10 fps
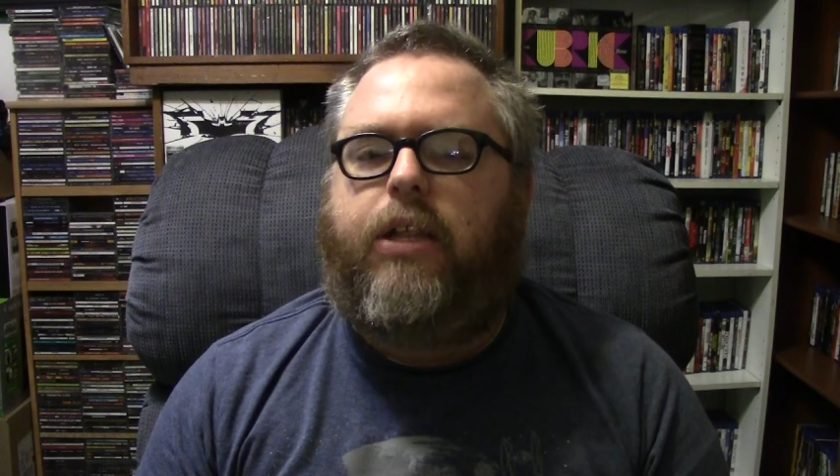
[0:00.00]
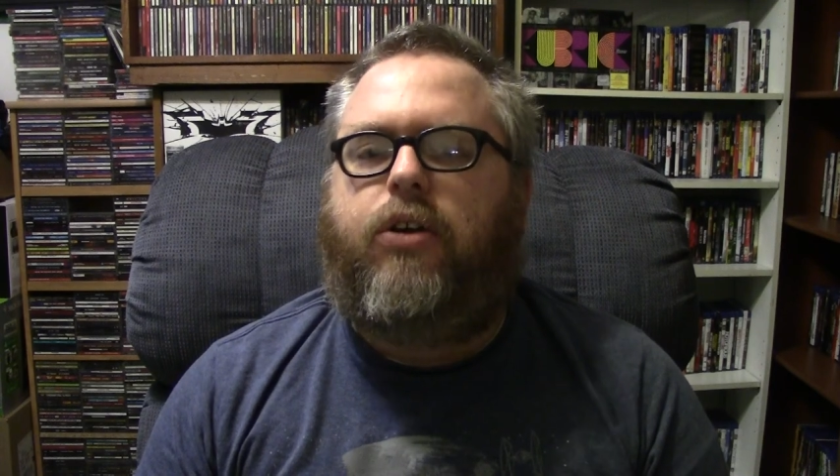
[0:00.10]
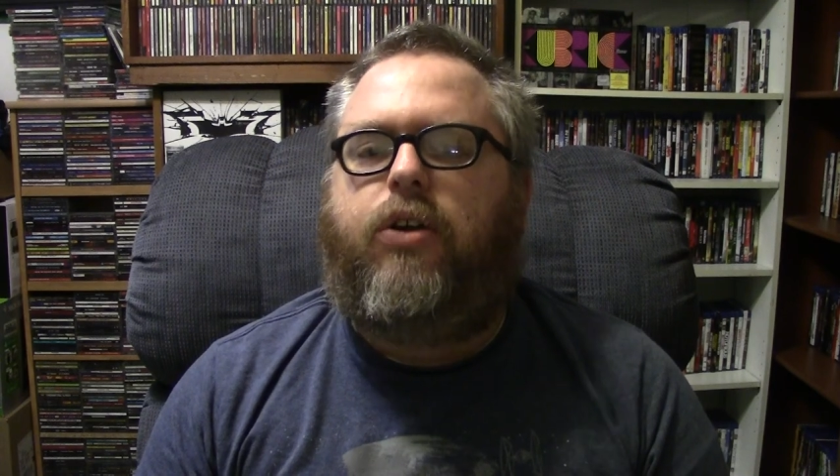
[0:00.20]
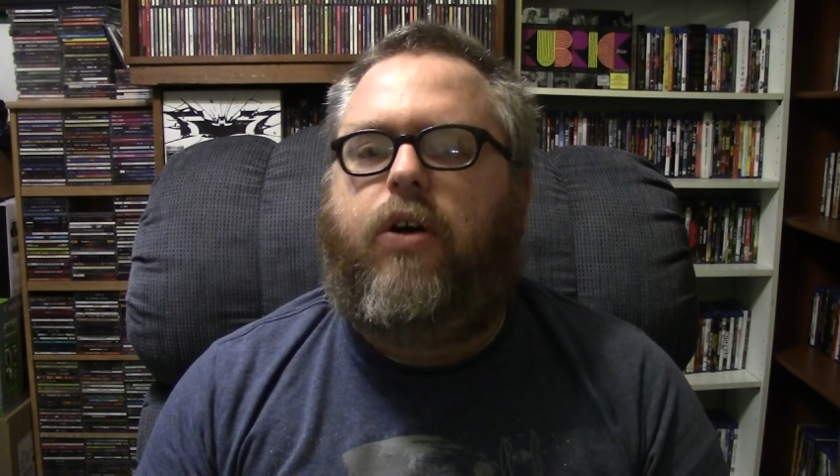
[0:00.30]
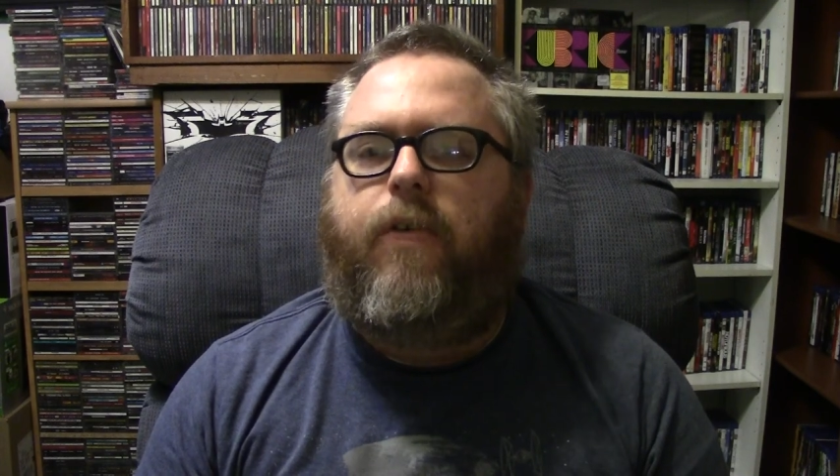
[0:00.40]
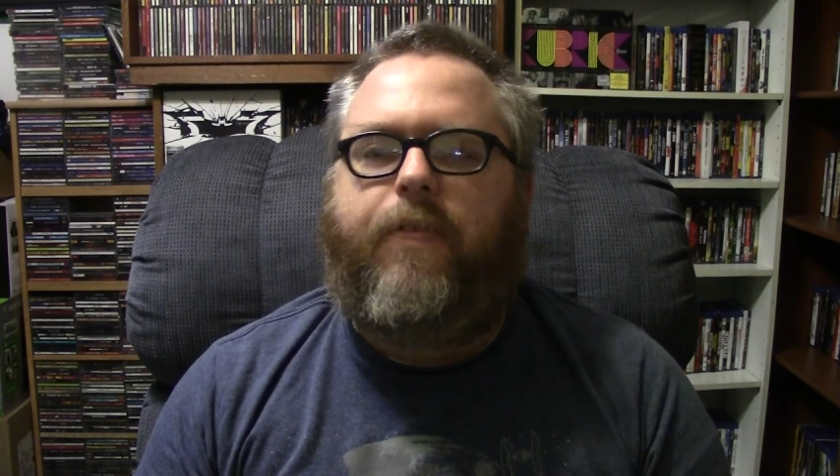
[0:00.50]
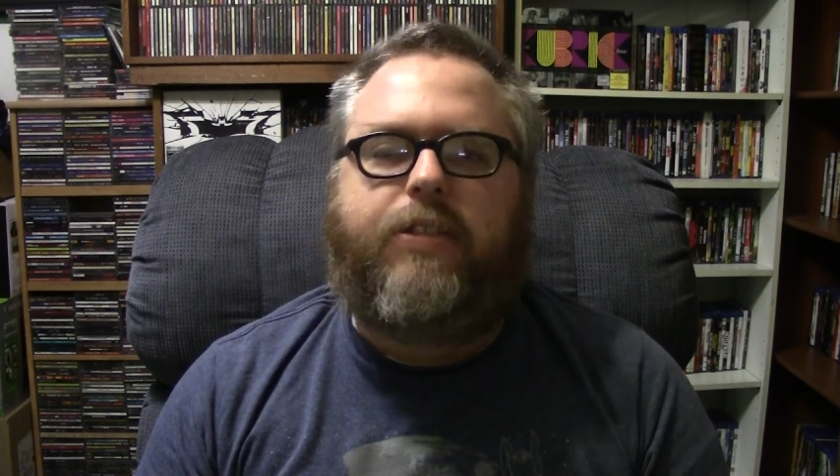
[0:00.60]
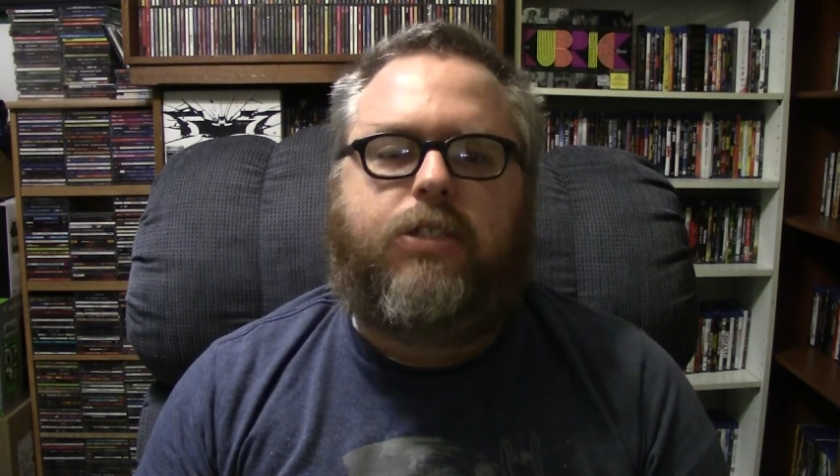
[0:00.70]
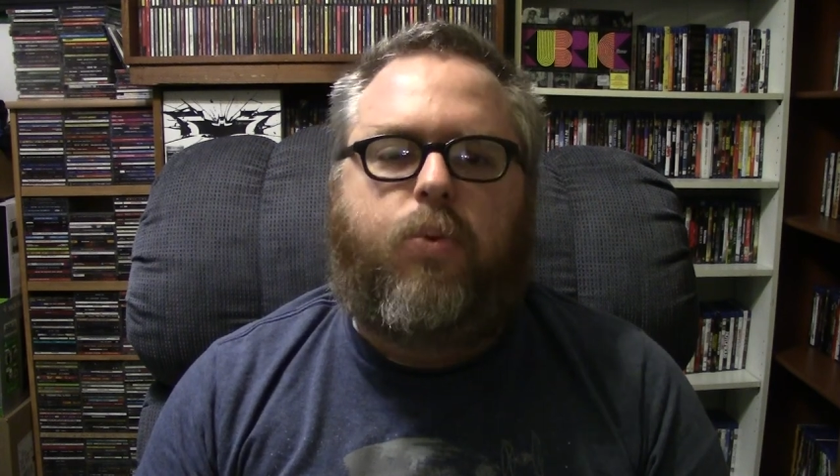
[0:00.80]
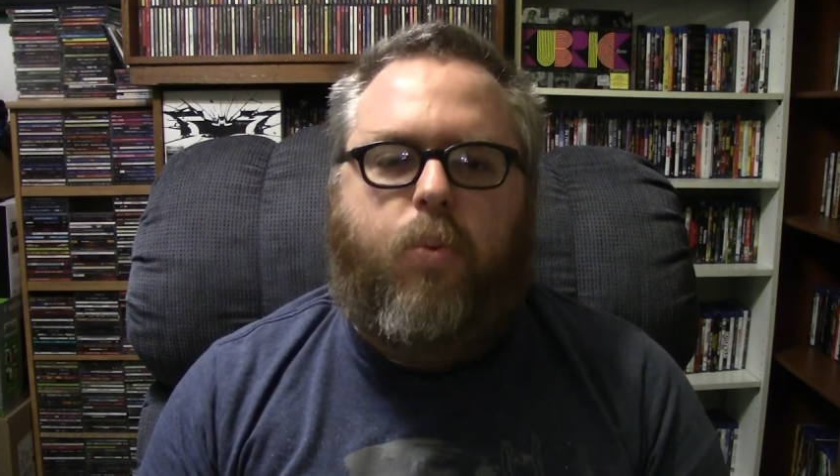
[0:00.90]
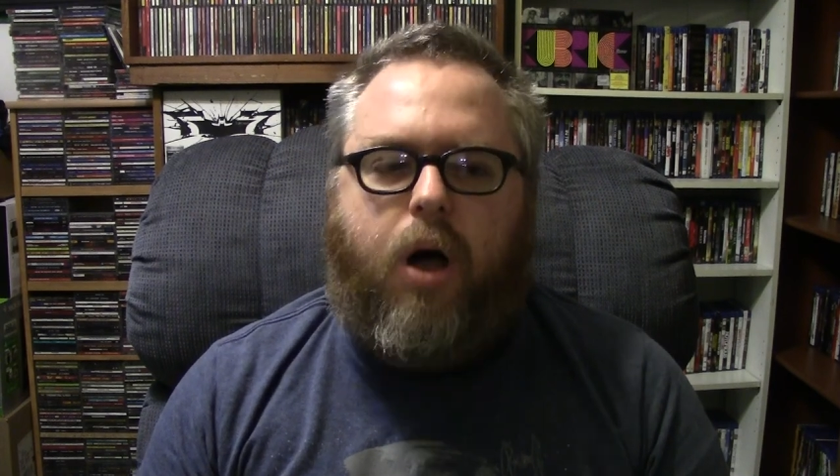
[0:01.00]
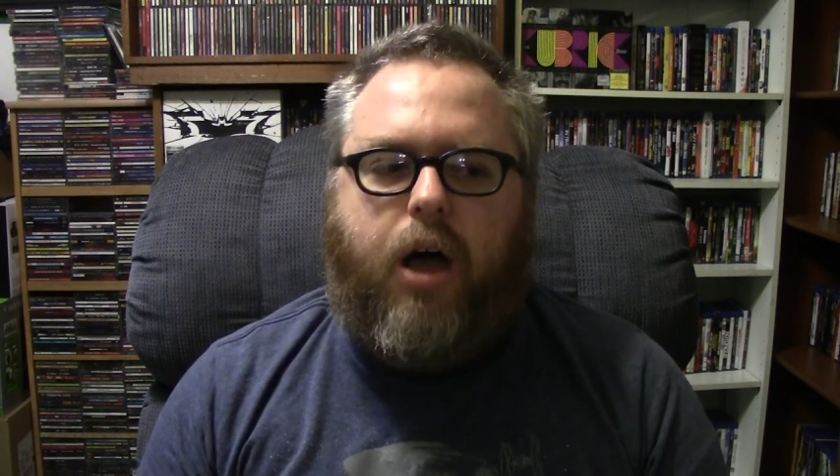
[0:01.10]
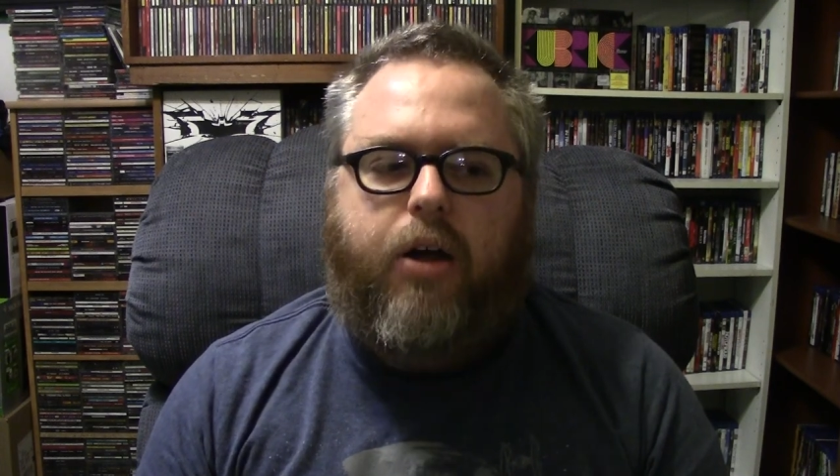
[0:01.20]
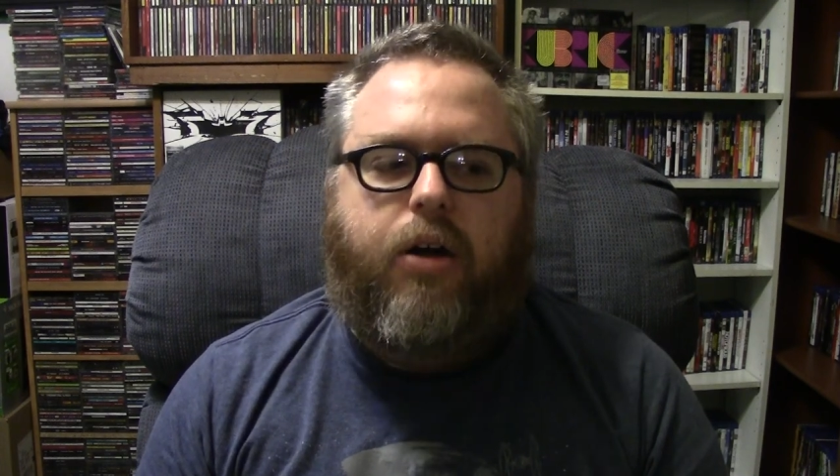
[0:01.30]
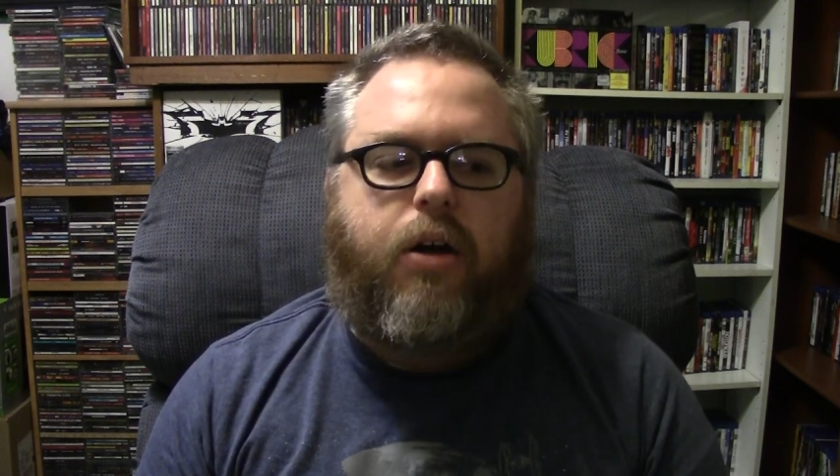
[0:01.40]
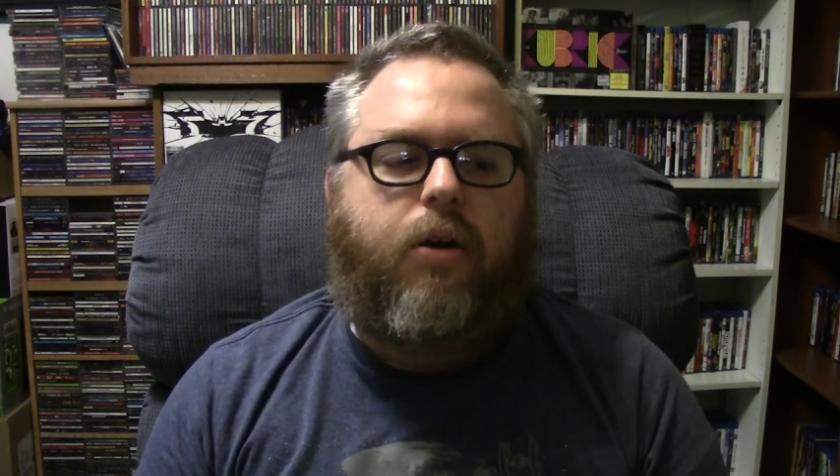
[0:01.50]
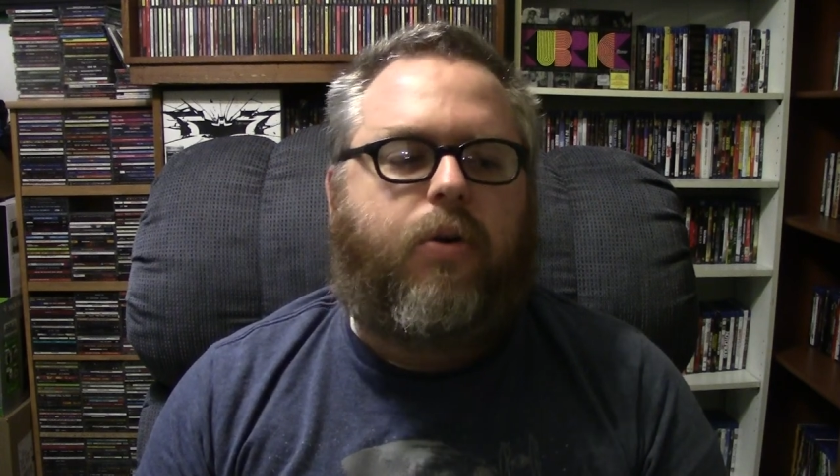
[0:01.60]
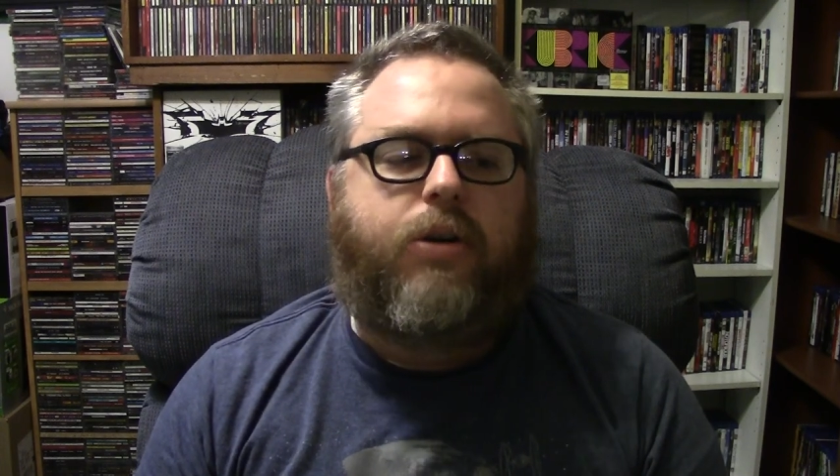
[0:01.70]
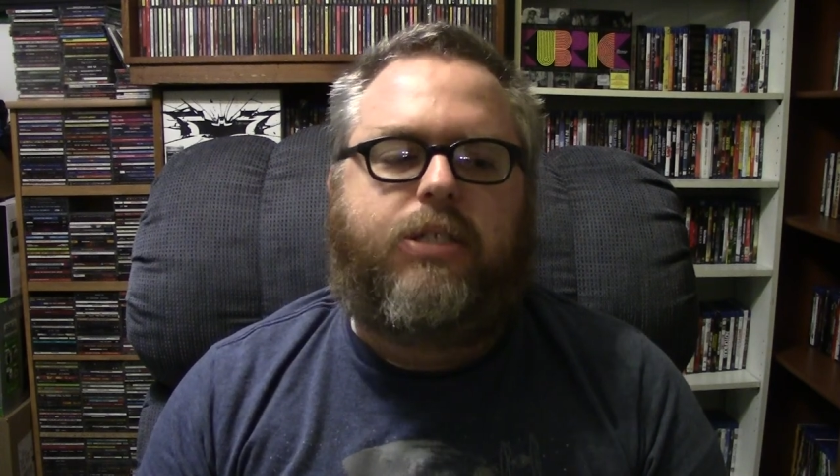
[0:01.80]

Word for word: They don't know if it's the water or